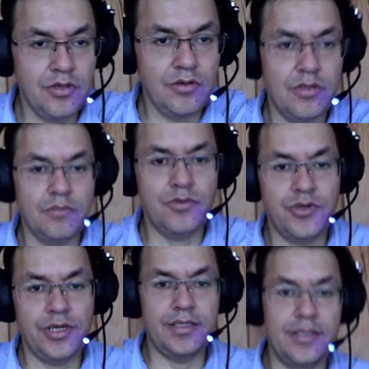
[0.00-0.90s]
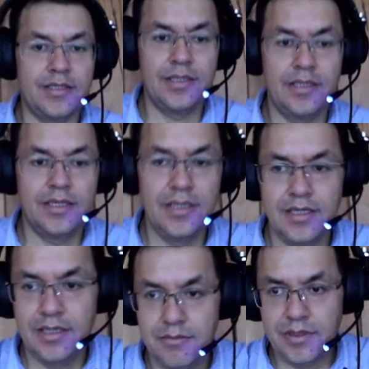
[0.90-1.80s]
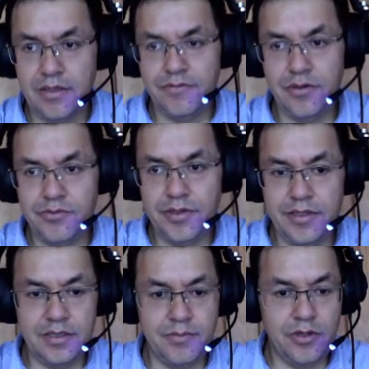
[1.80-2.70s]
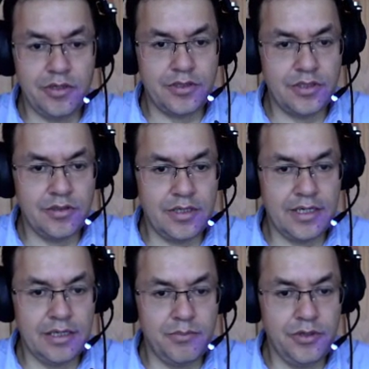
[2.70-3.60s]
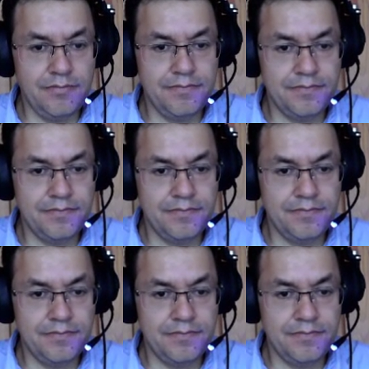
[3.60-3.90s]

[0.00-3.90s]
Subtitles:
you some tricks, but if you read these books, it's gonna help you.